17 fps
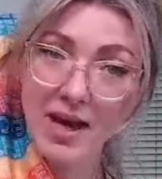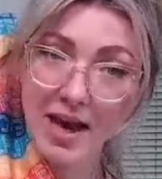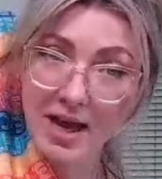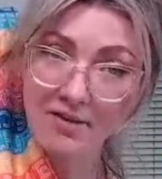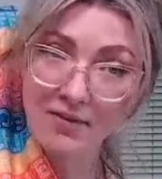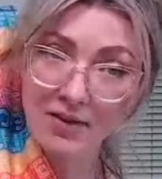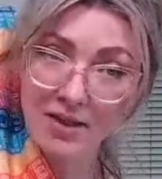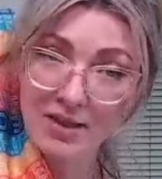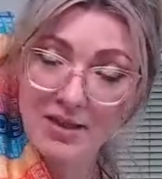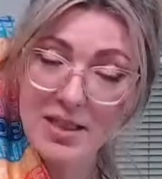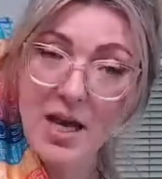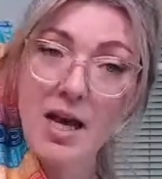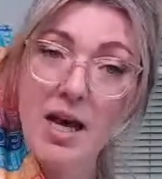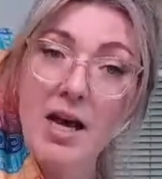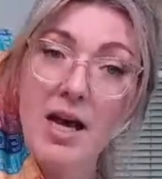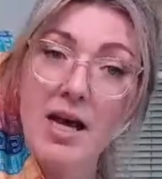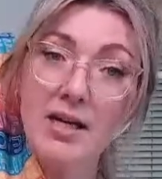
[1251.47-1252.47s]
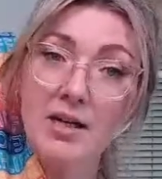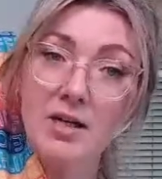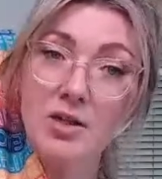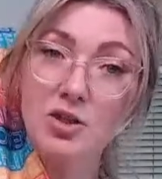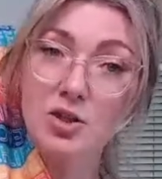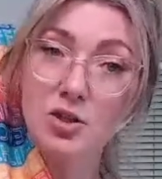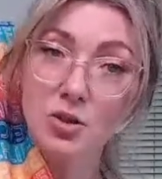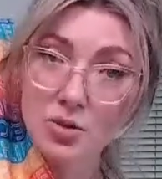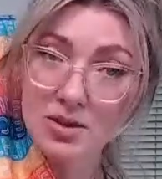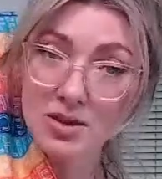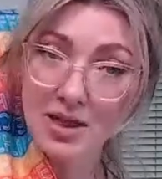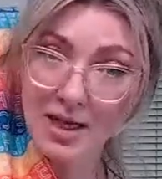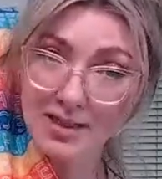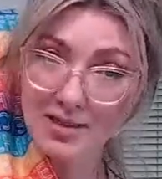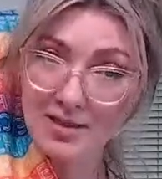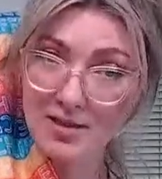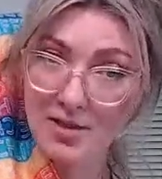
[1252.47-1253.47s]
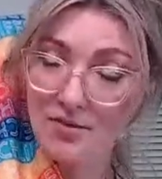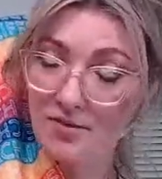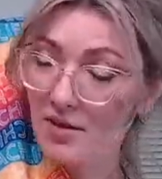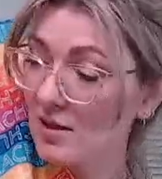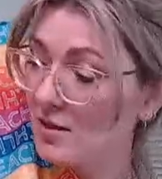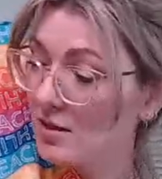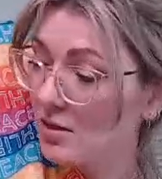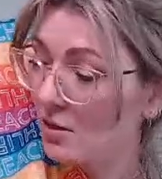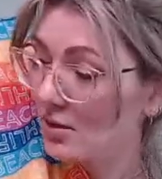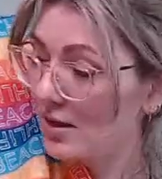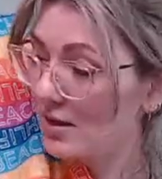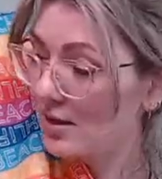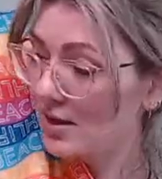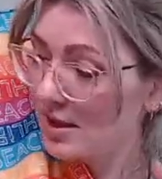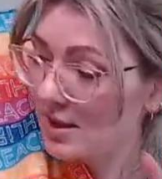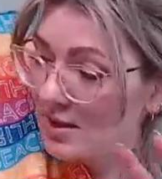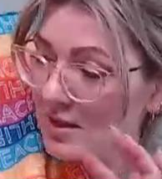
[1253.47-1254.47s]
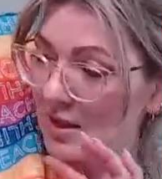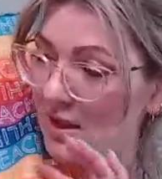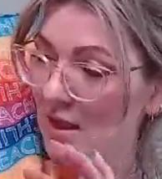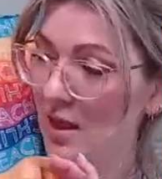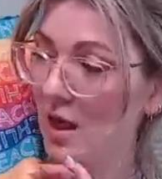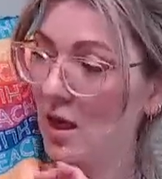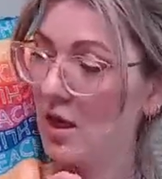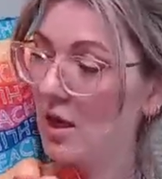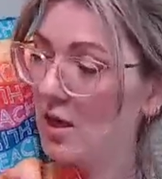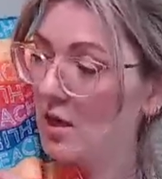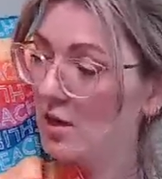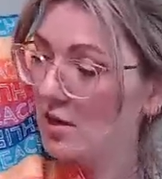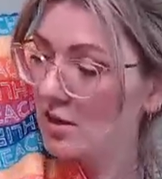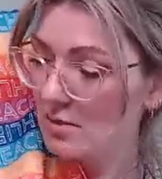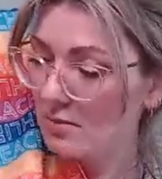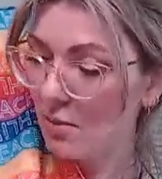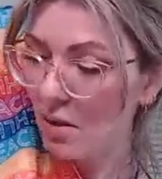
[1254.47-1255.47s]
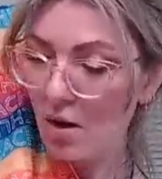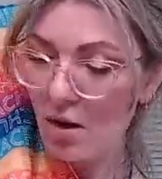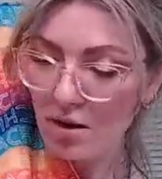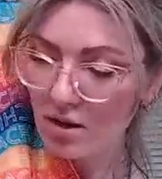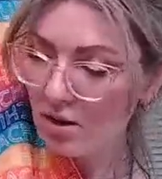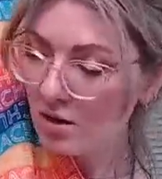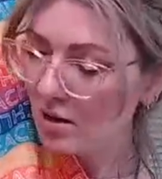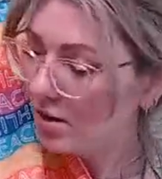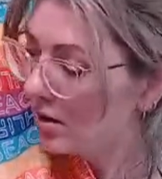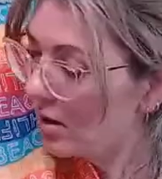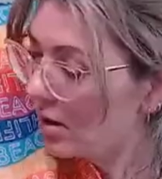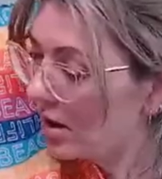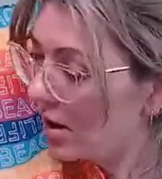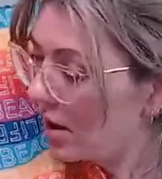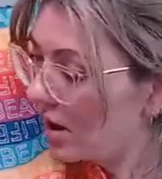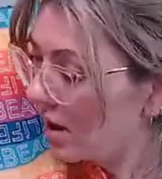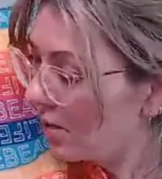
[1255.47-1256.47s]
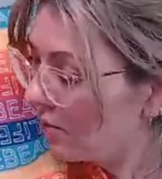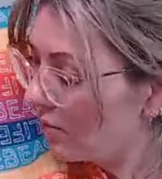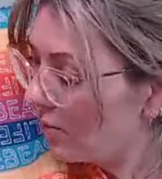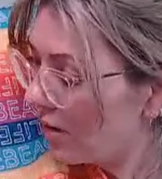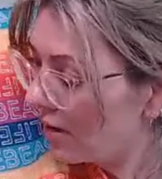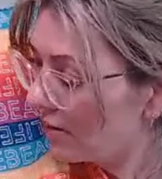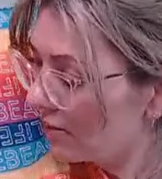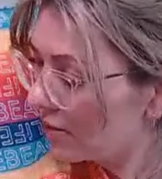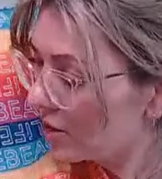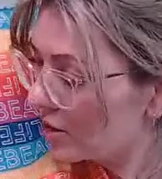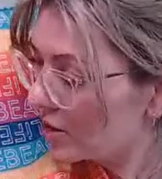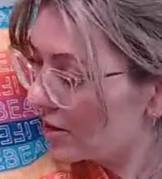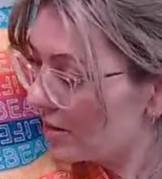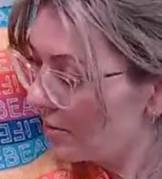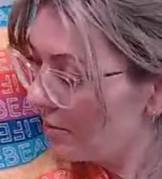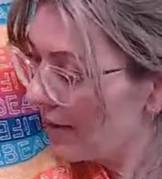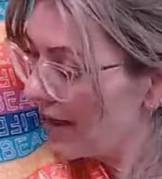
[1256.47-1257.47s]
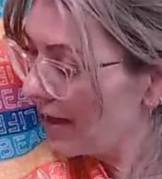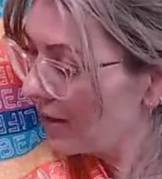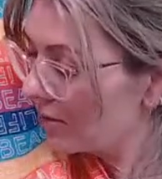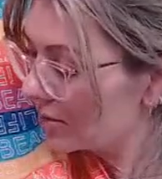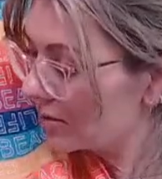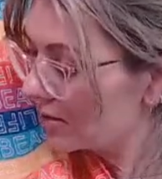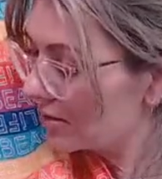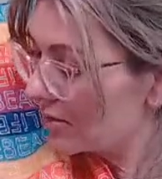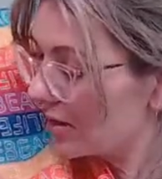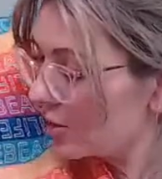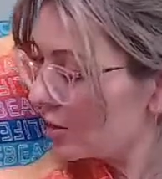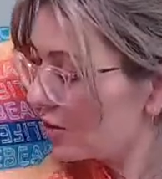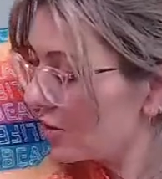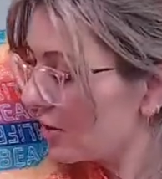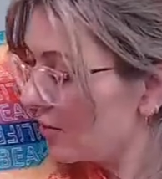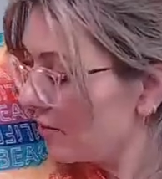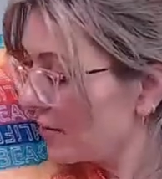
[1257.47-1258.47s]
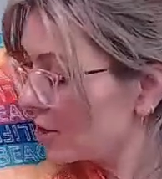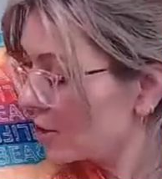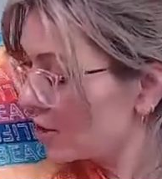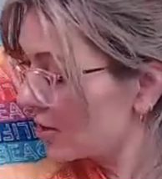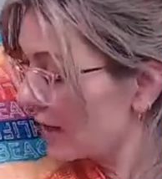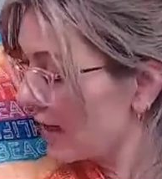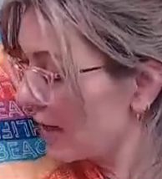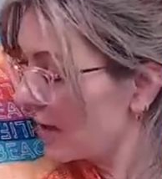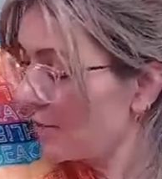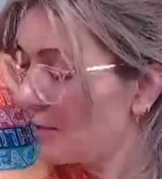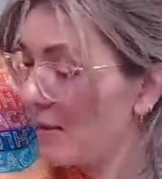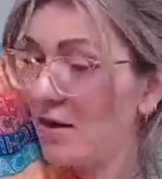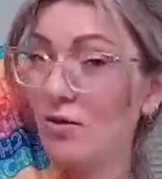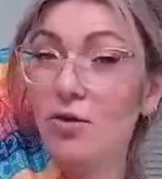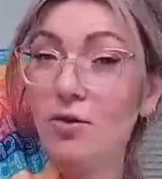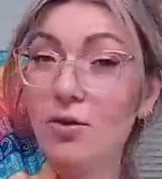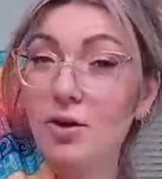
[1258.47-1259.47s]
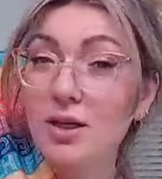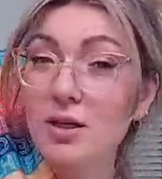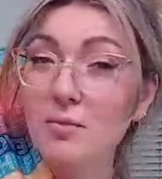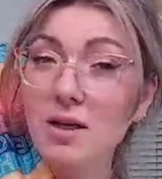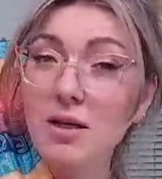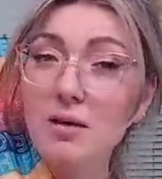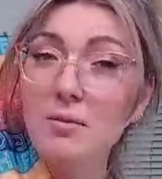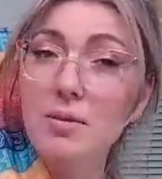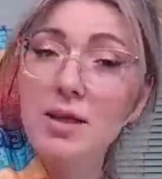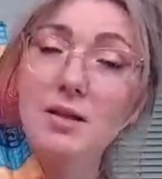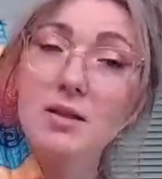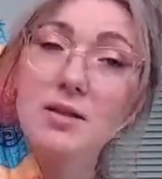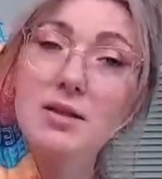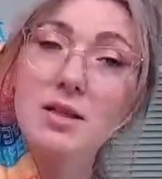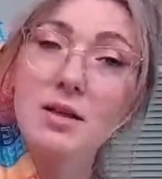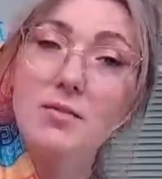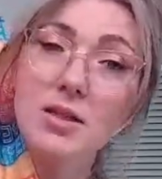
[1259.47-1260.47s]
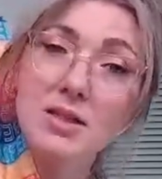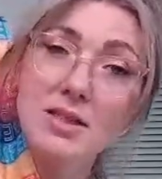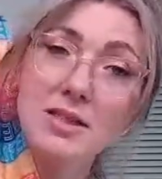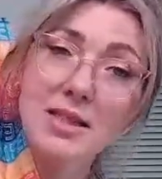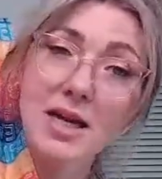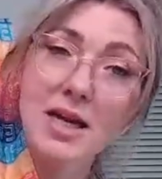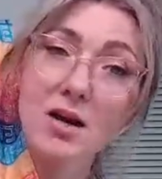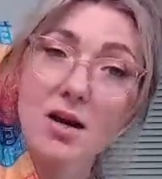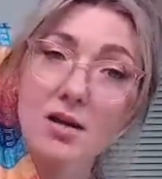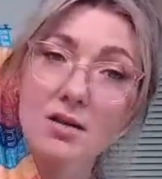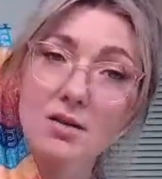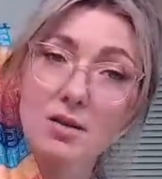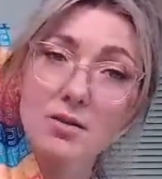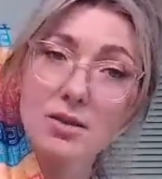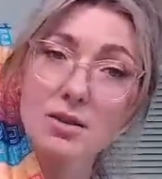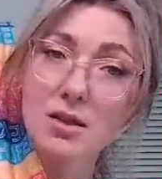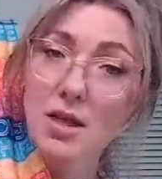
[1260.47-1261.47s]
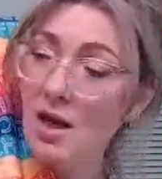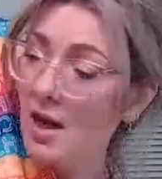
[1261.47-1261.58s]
canvas, and there's two sizes of this. So this is the smaller uh, one, which is about, oh, I should have measured that, about 30 millimeters, I want to say, are those.